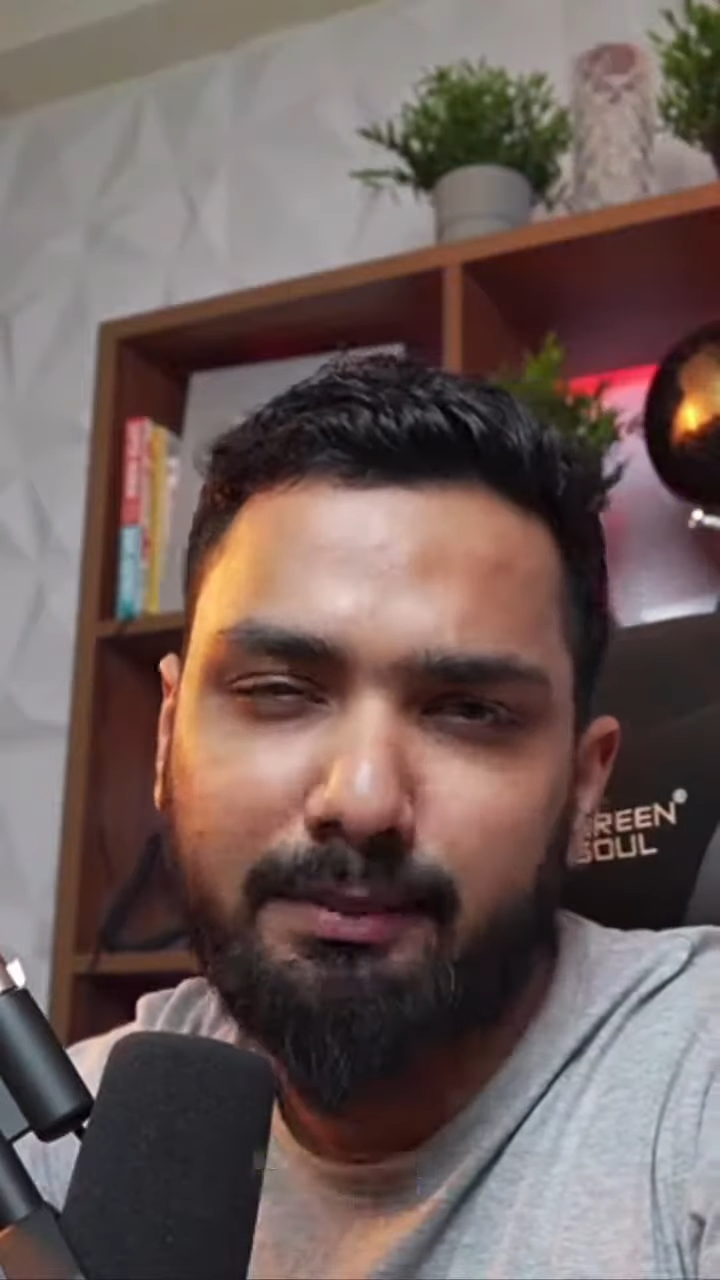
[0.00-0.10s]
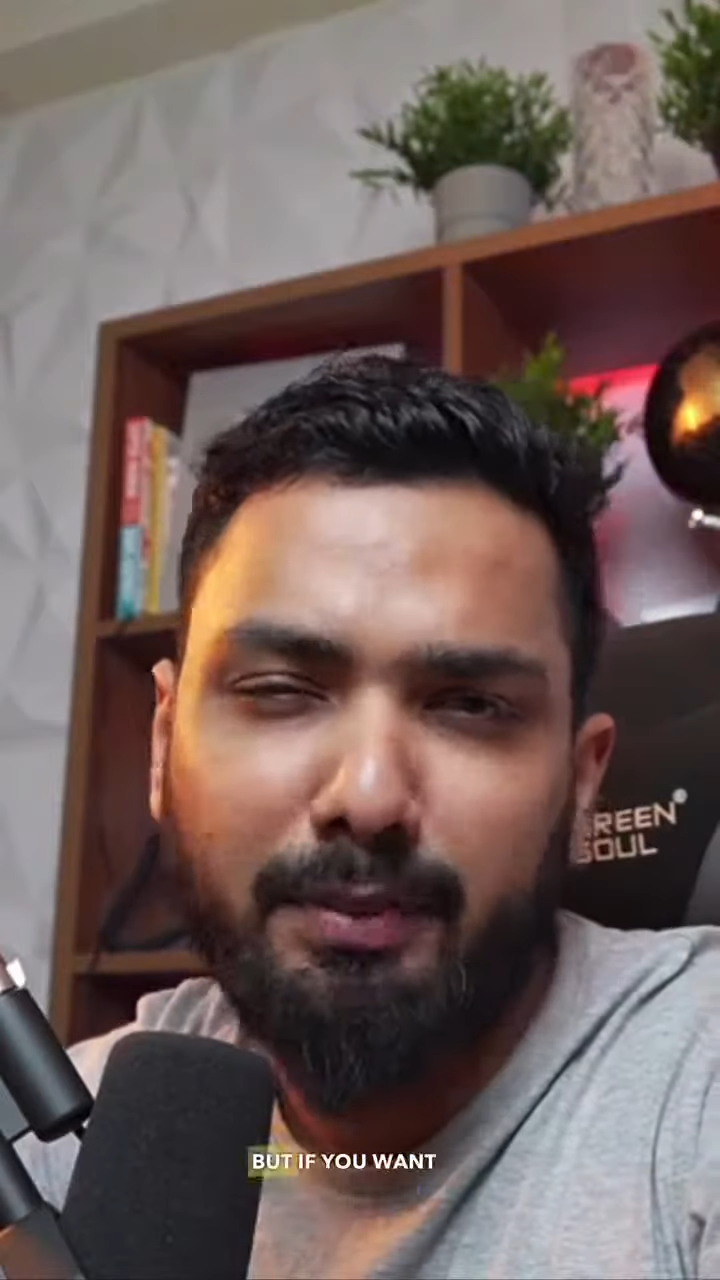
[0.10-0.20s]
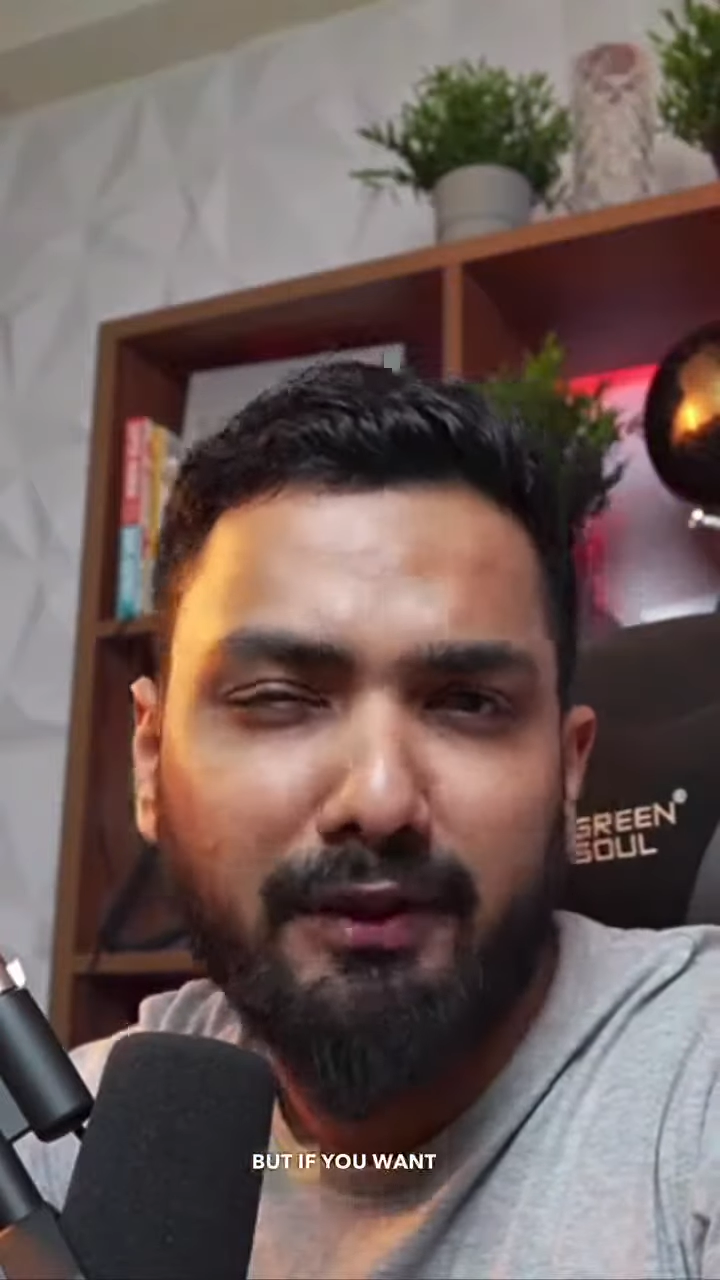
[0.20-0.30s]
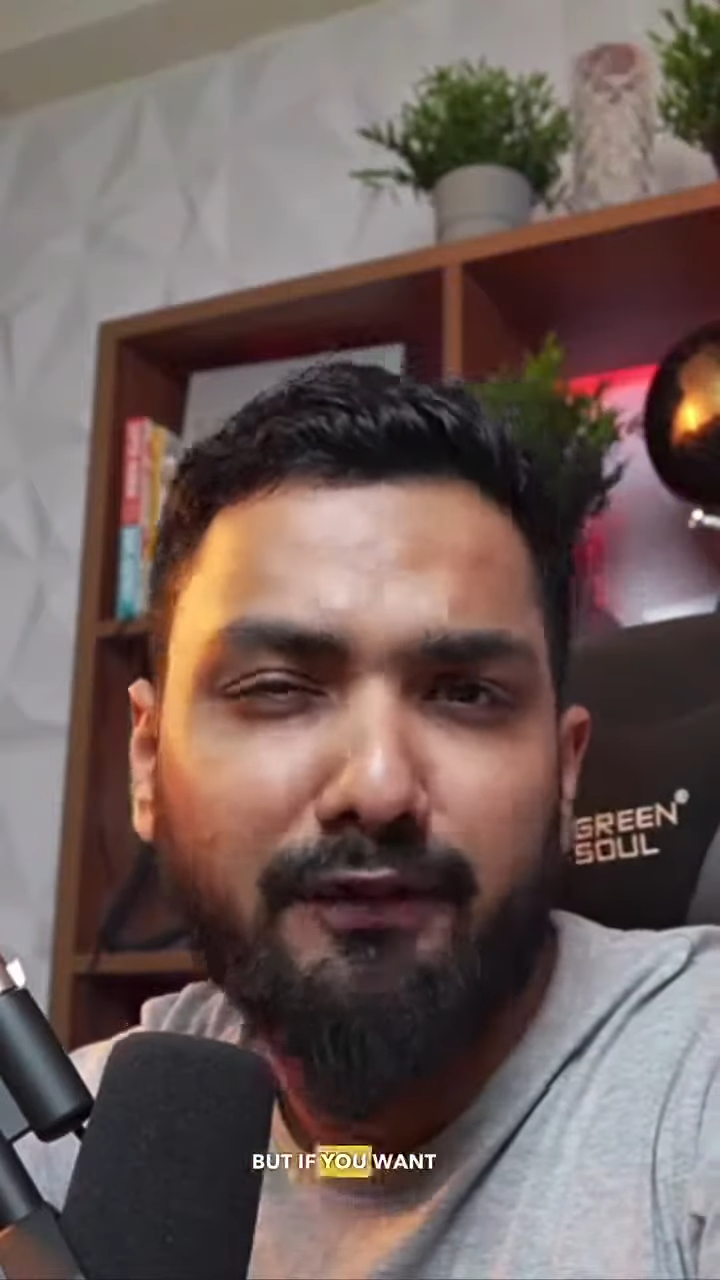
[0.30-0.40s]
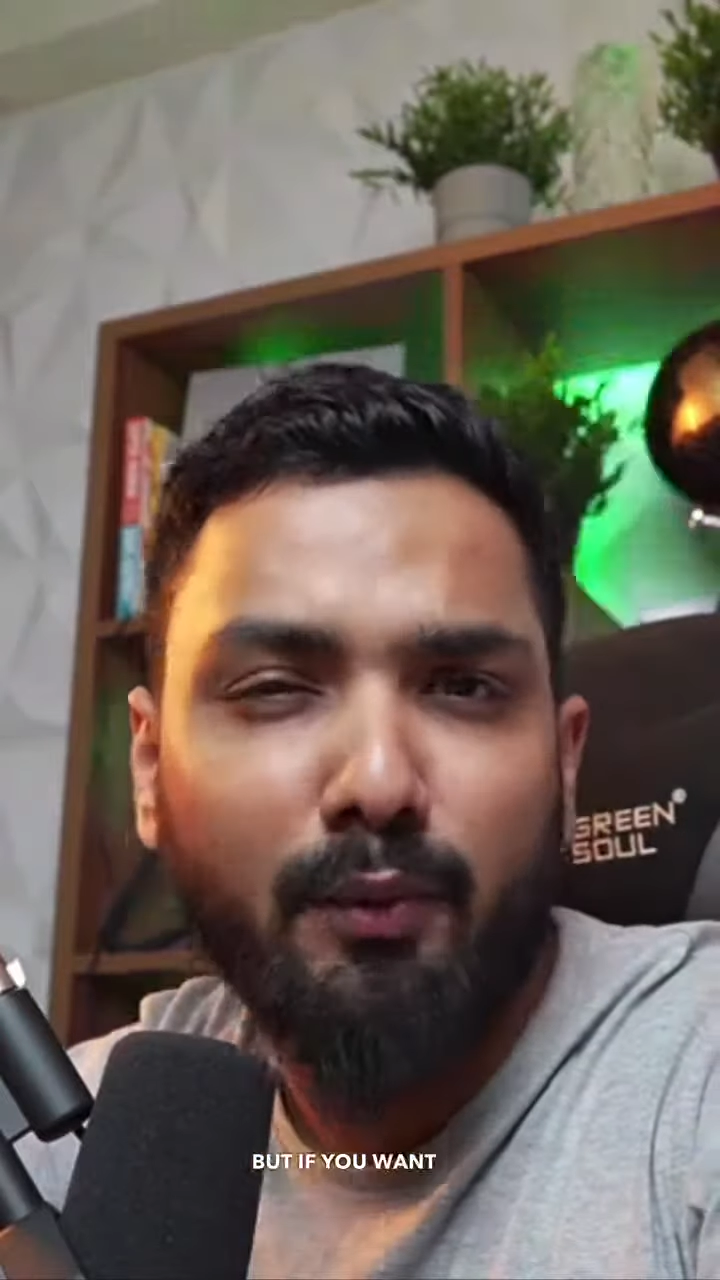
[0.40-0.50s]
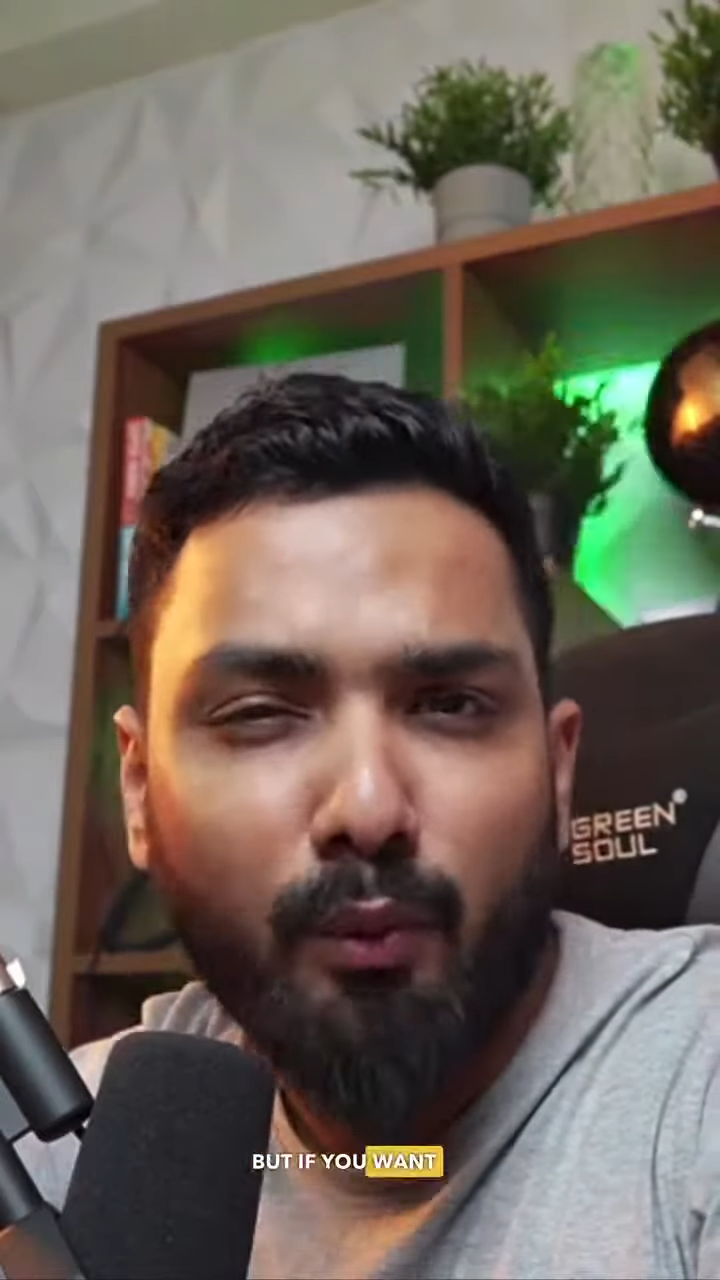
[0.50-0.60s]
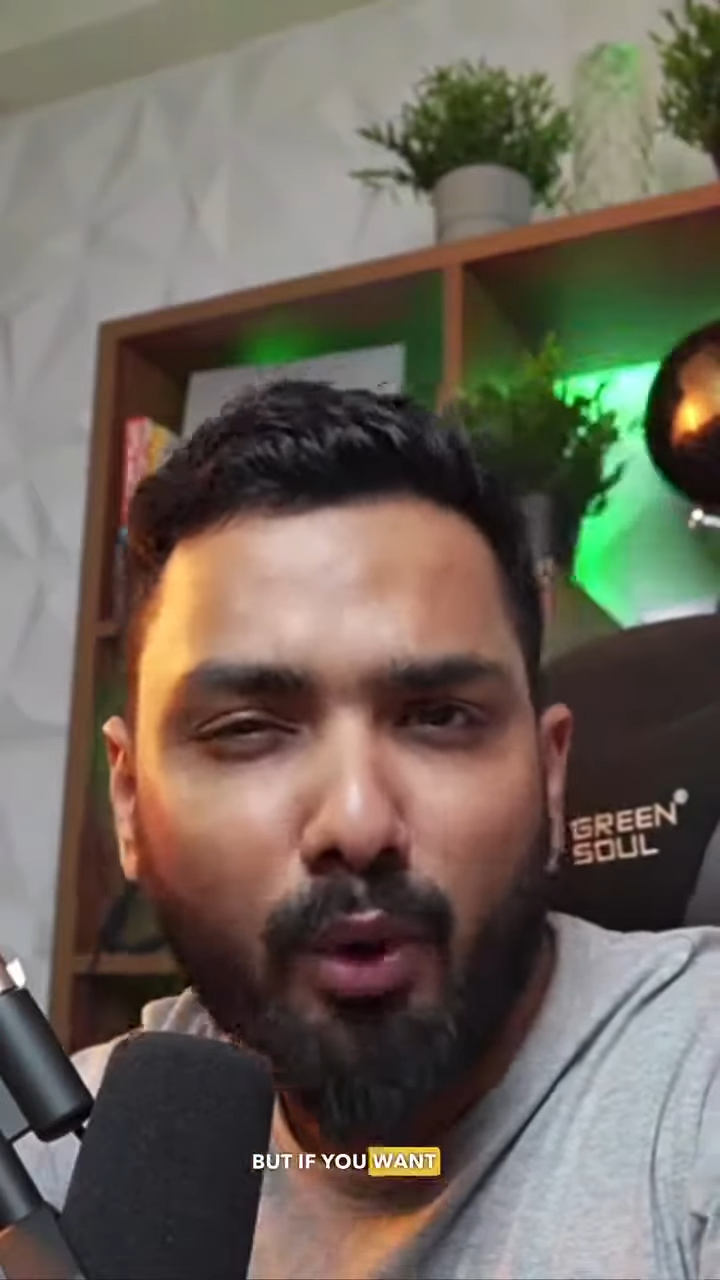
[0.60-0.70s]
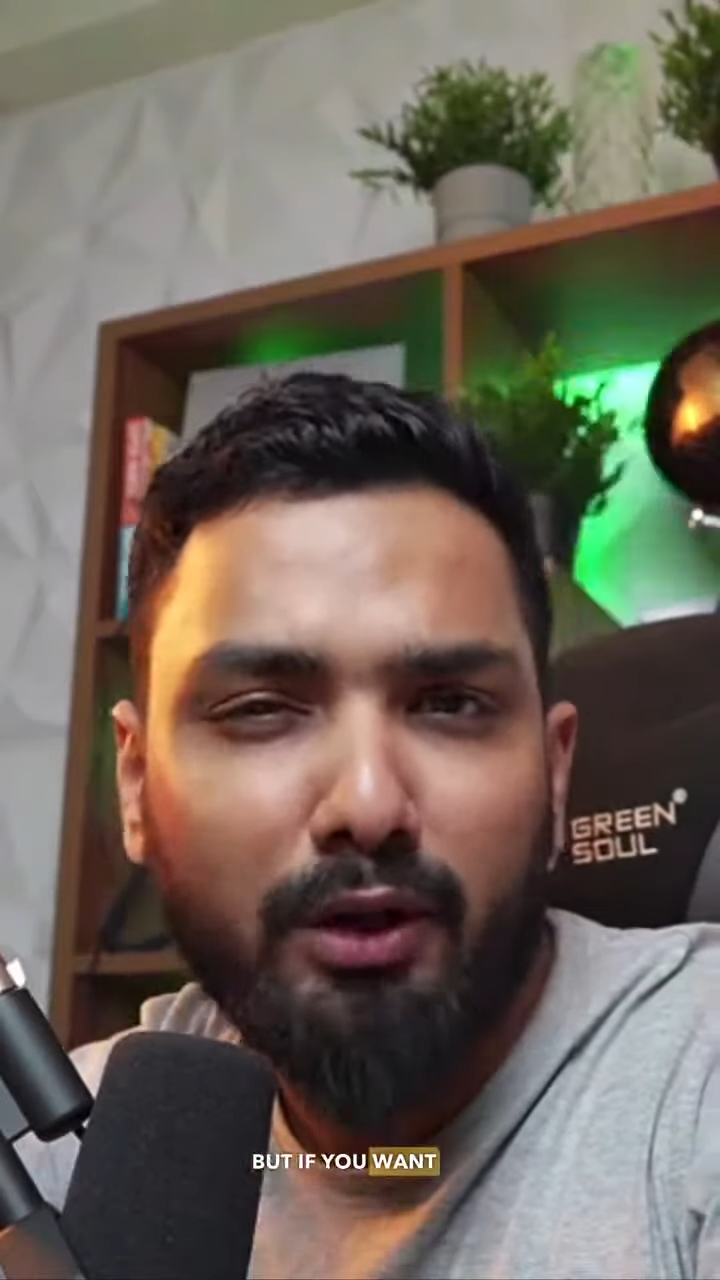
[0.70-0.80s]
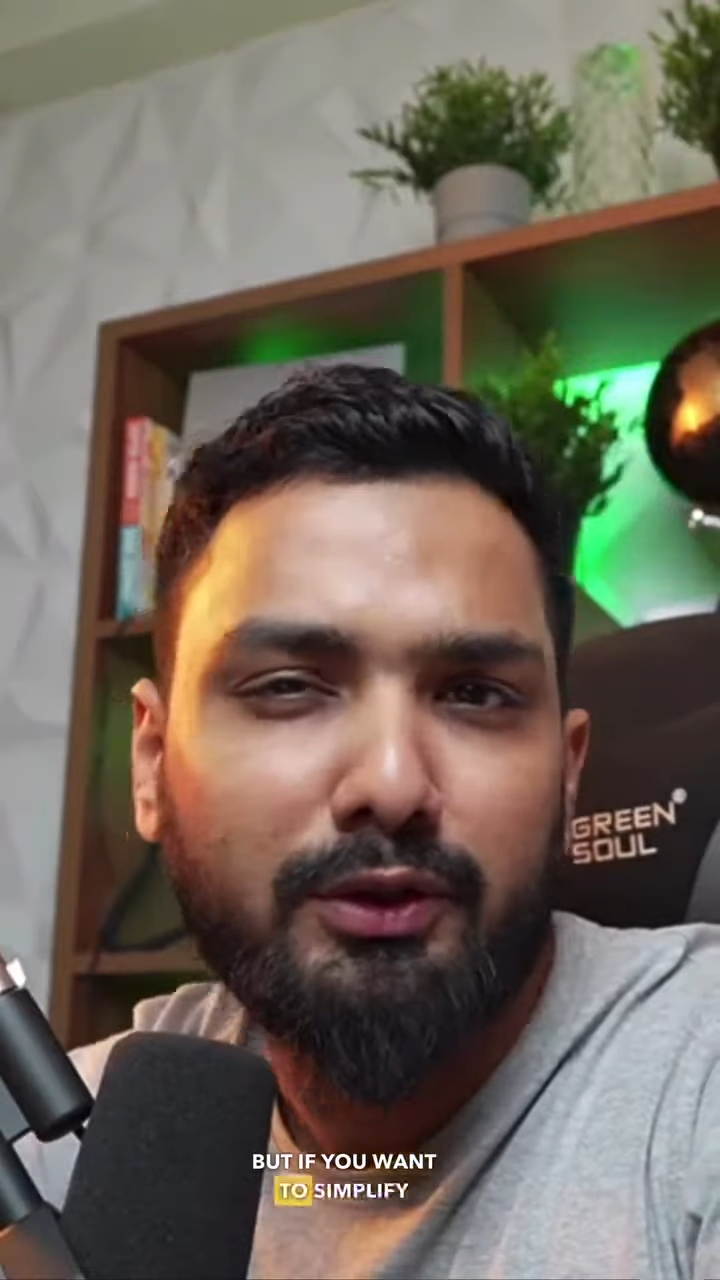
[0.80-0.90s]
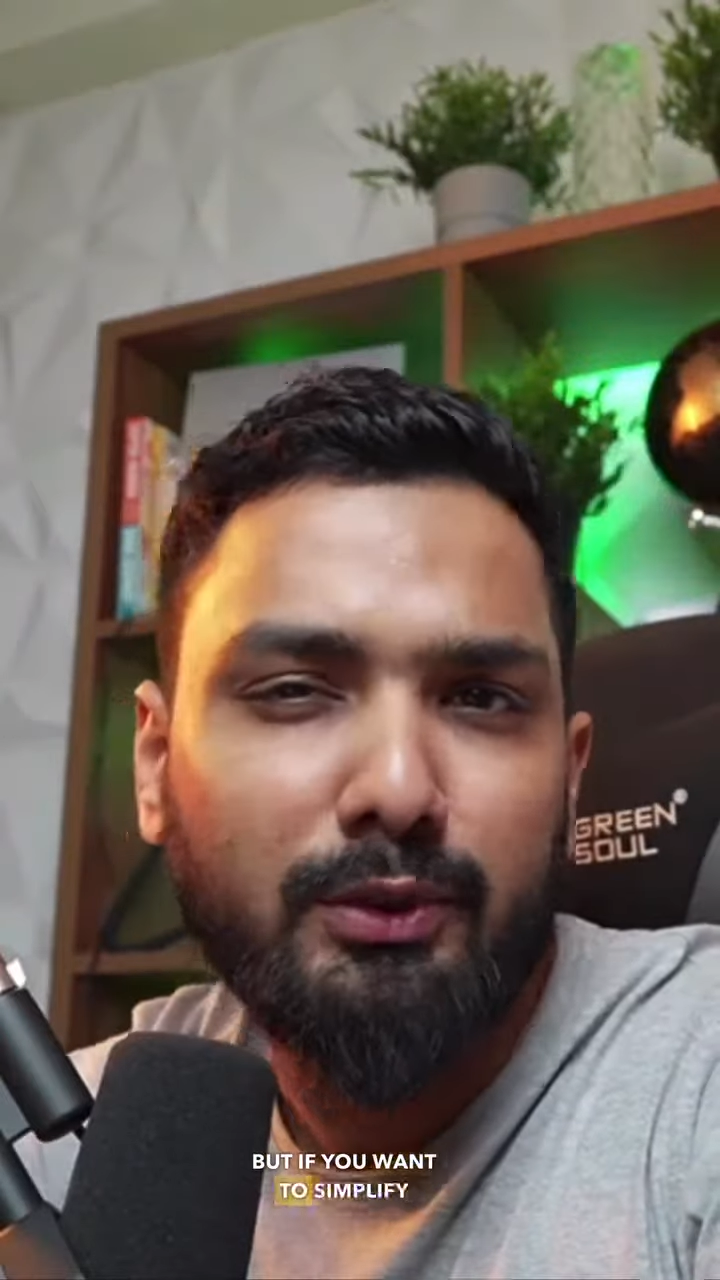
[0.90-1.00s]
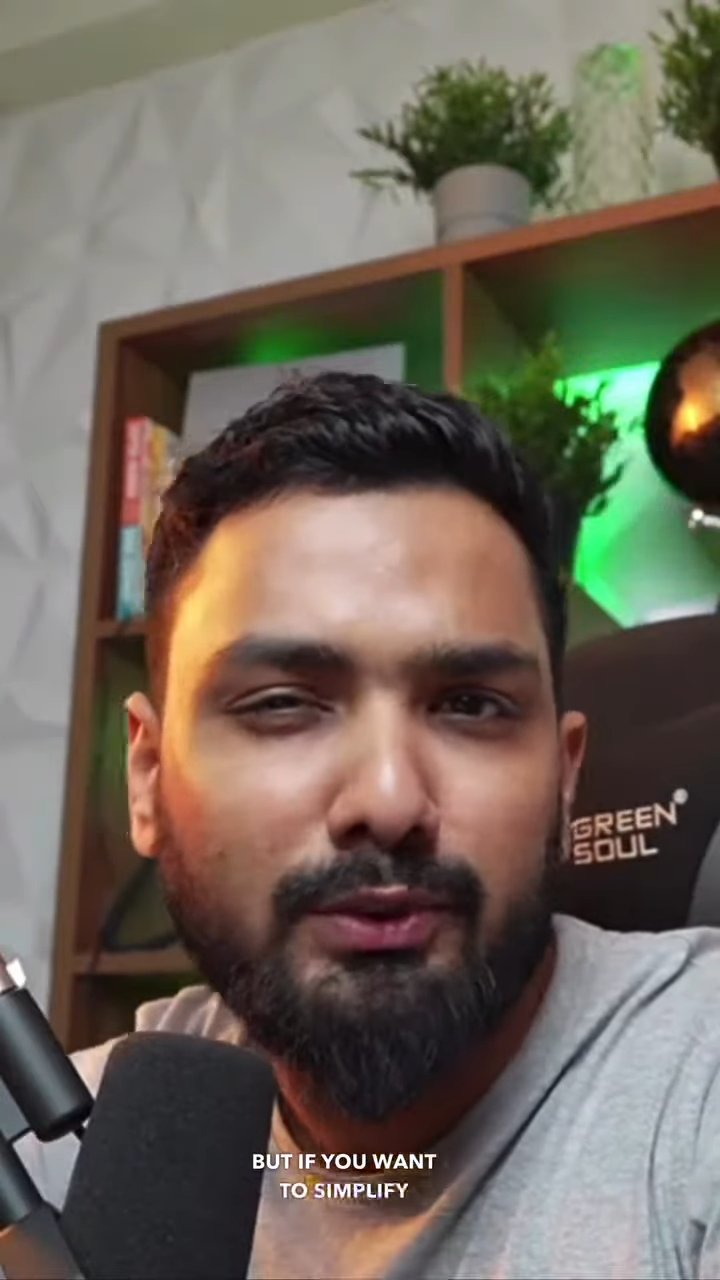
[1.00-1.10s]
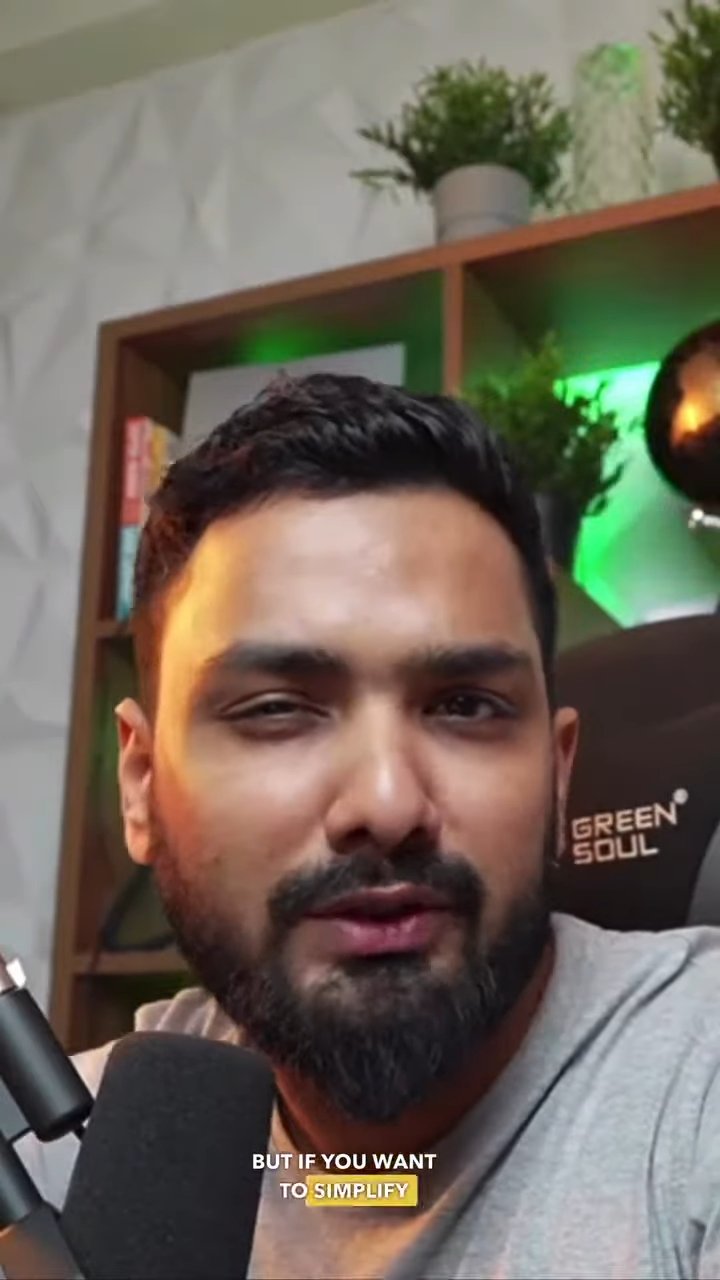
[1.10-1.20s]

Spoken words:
but if you want to